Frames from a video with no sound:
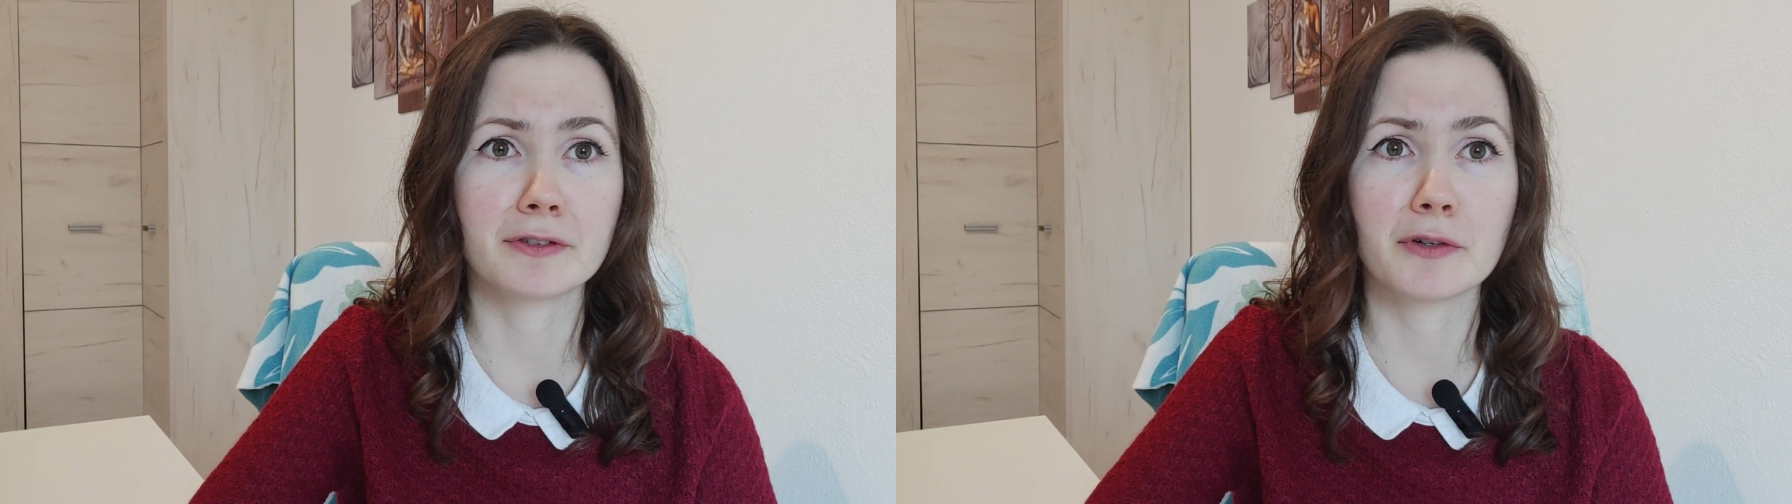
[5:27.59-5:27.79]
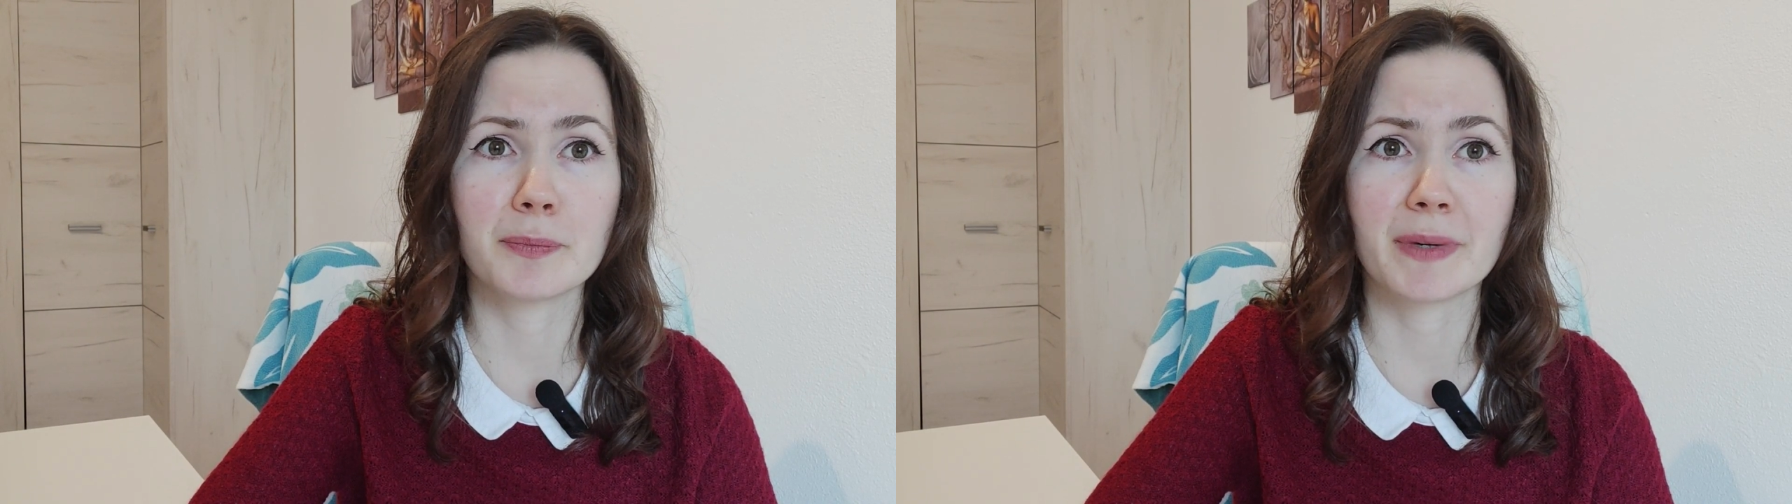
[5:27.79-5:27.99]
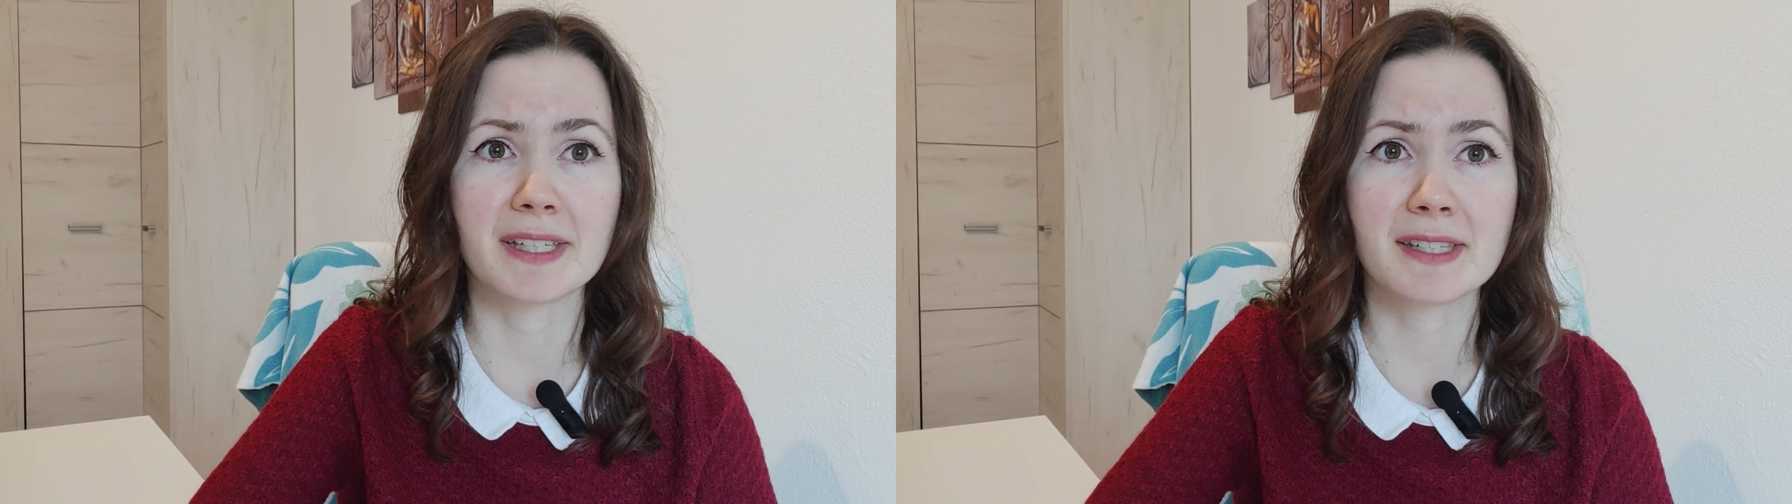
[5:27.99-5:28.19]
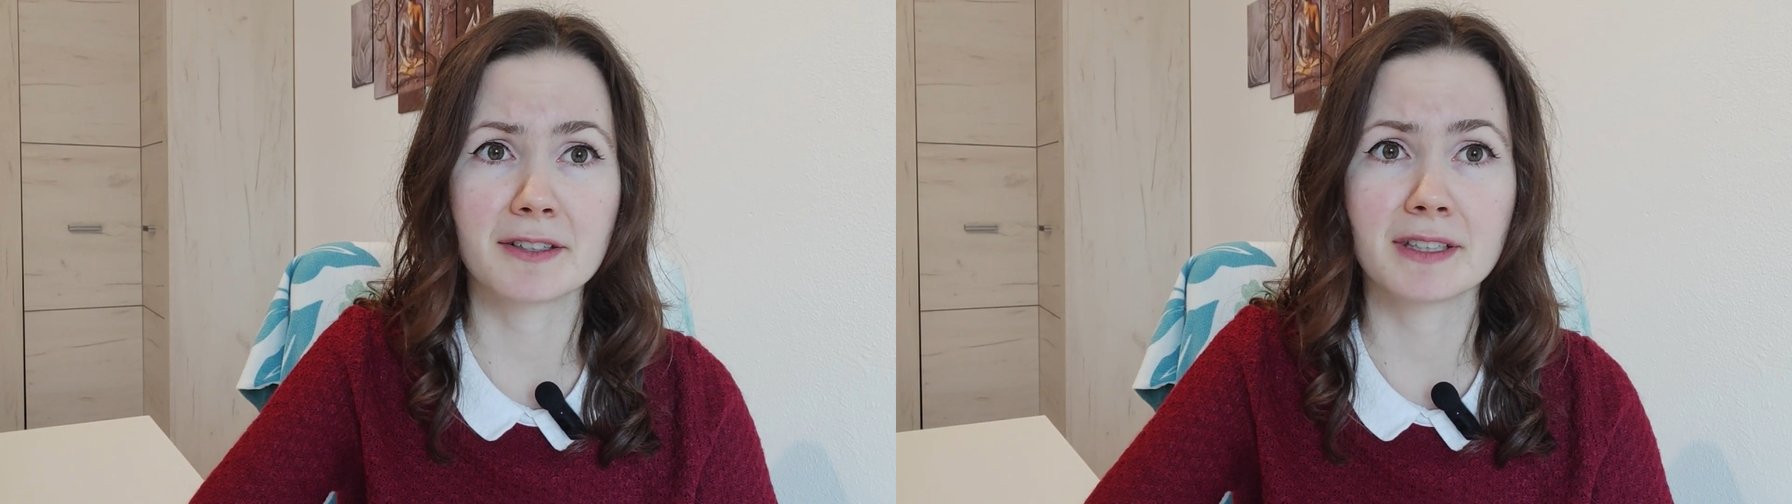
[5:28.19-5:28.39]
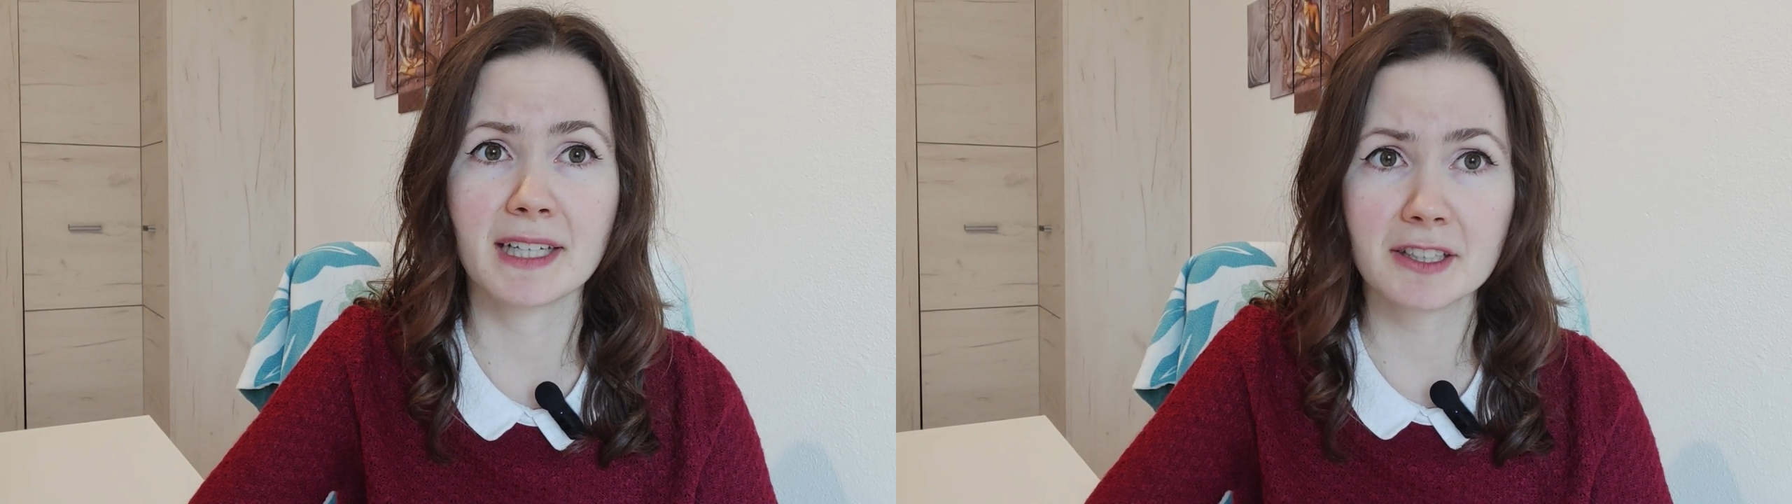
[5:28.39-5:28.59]
no bus
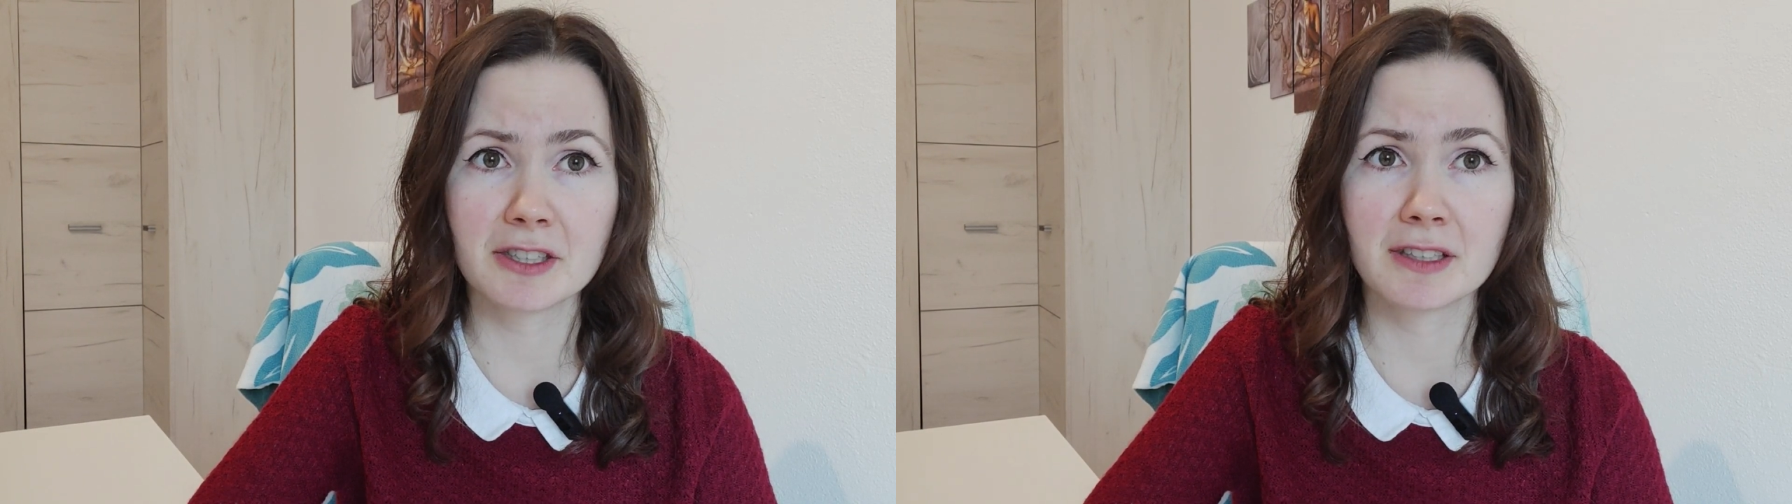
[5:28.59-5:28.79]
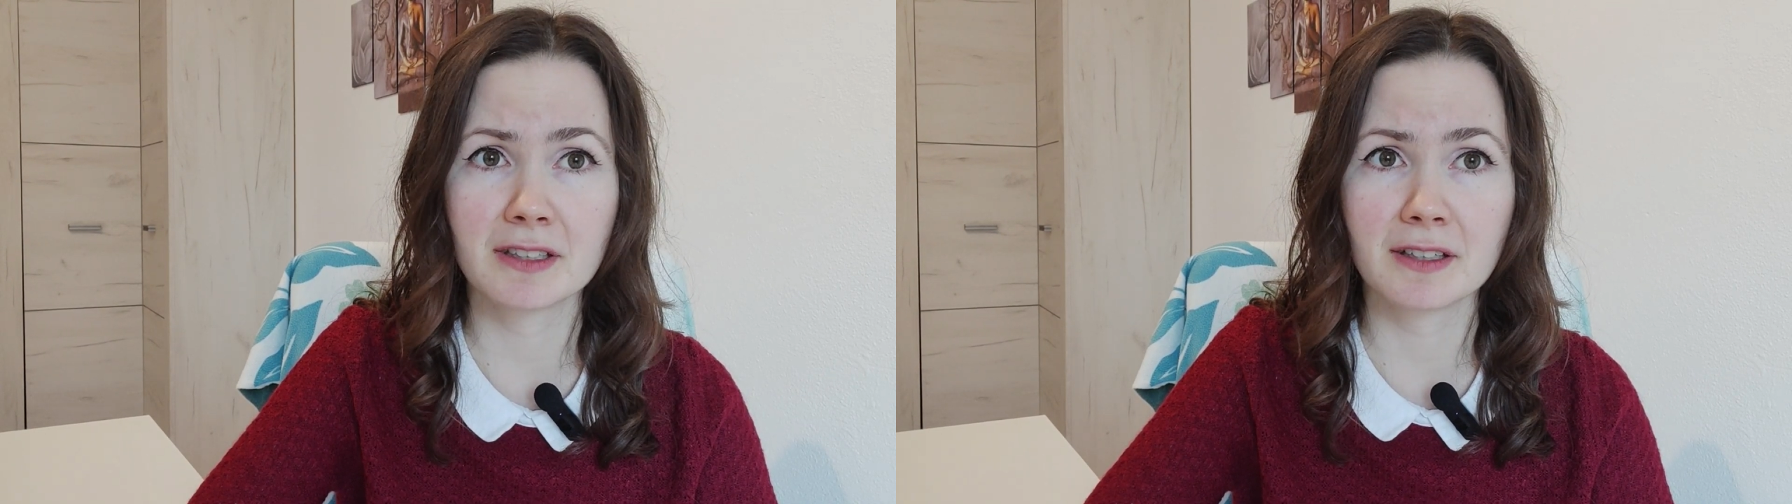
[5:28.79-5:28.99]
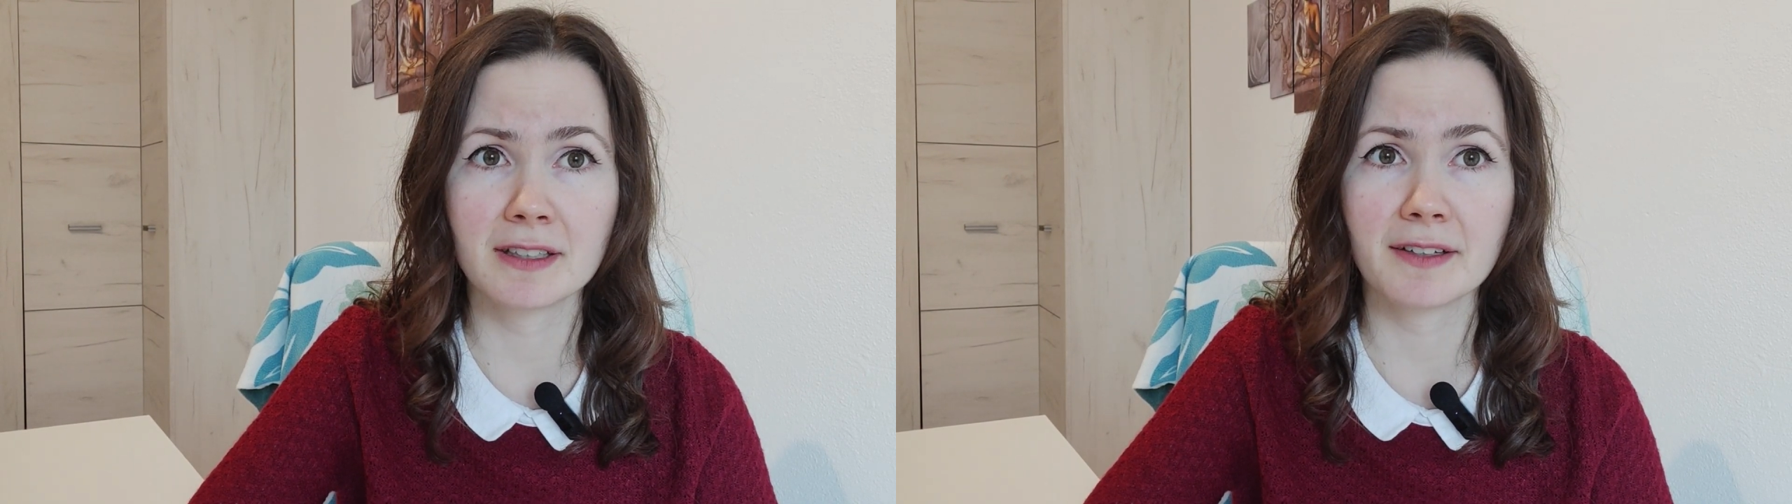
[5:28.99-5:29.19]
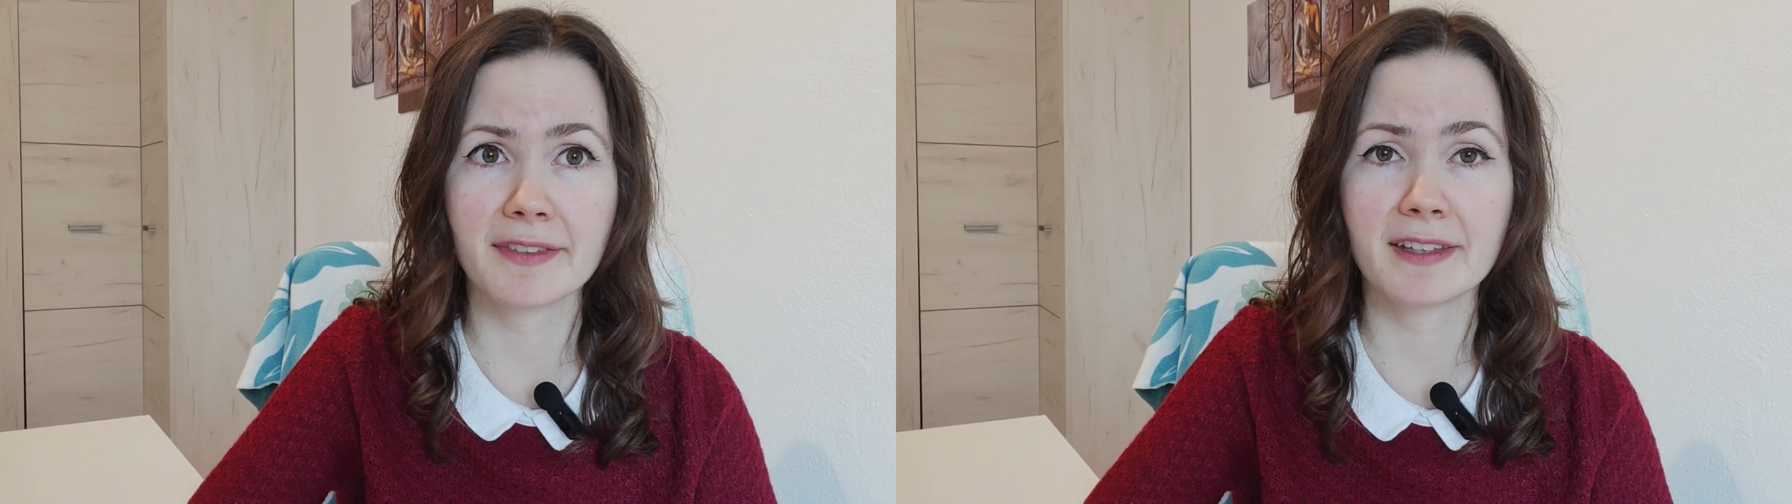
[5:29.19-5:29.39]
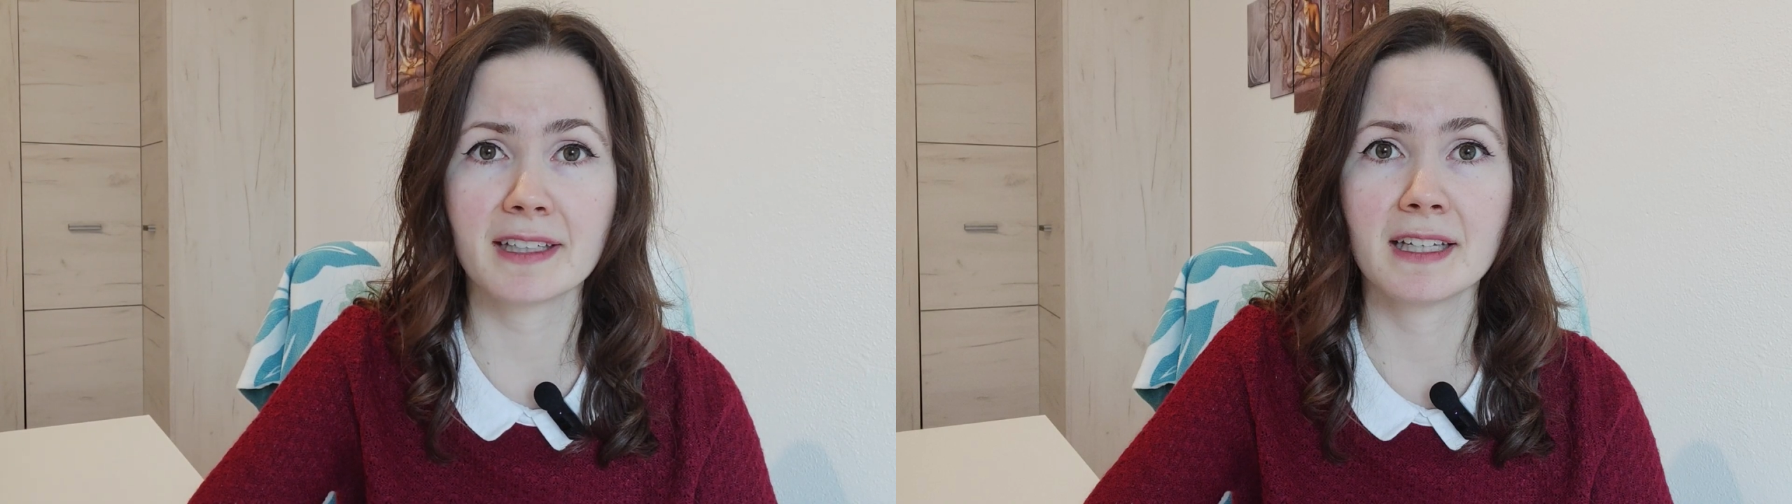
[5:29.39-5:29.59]
connection or
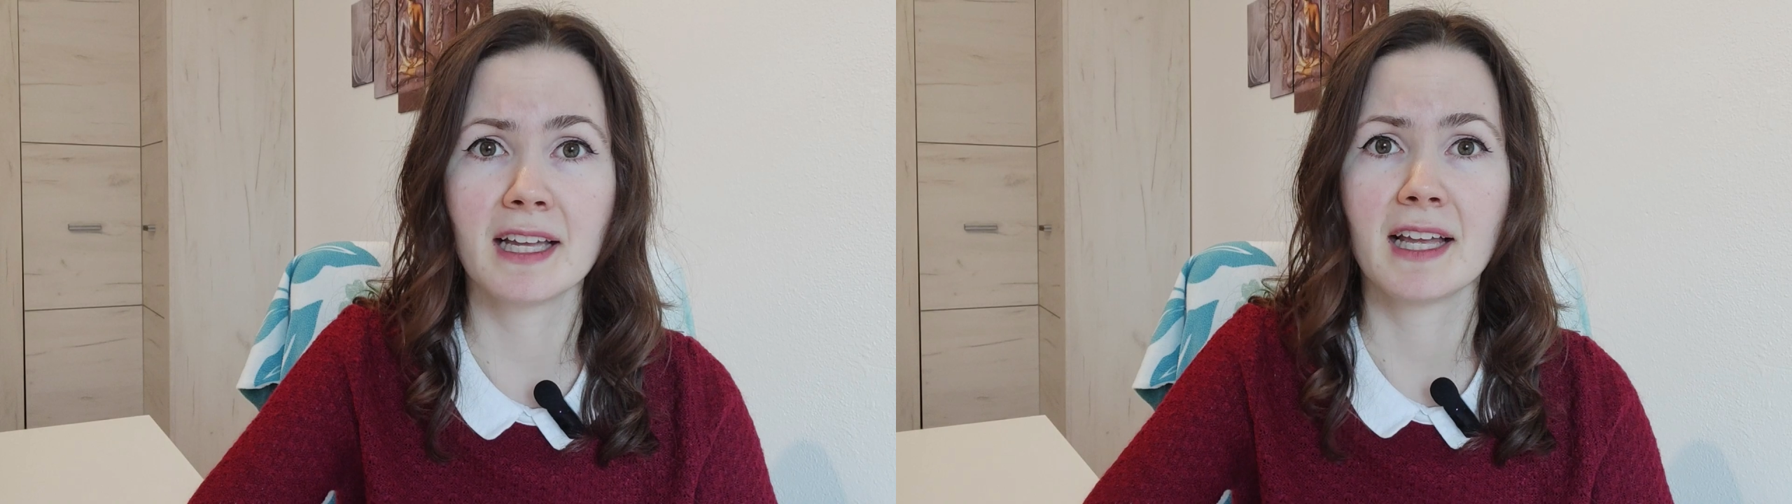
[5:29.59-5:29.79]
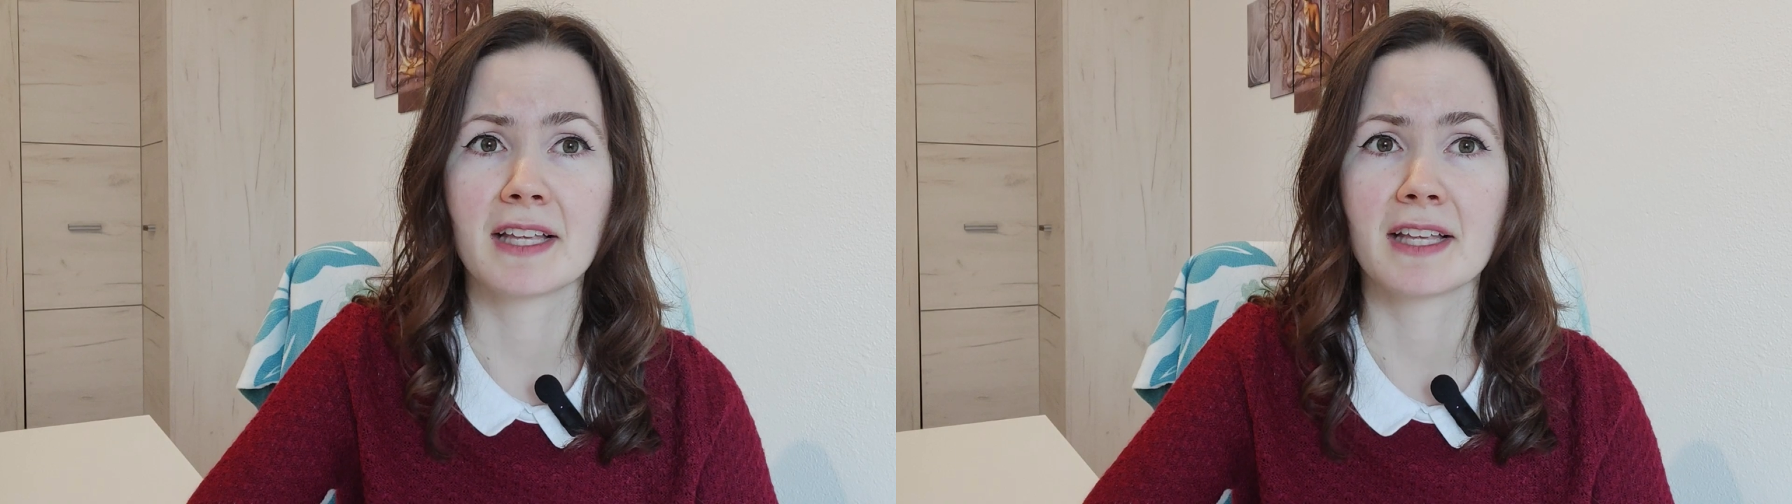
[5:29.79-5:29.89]
nothing.